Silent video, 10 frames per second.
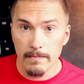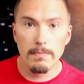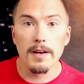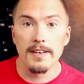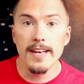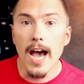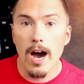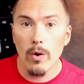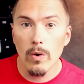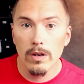But
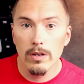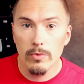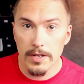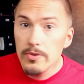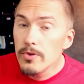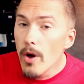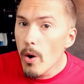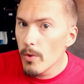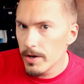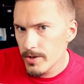now, when you know
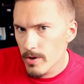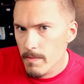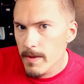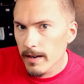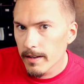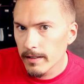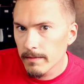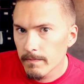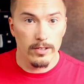what you're building,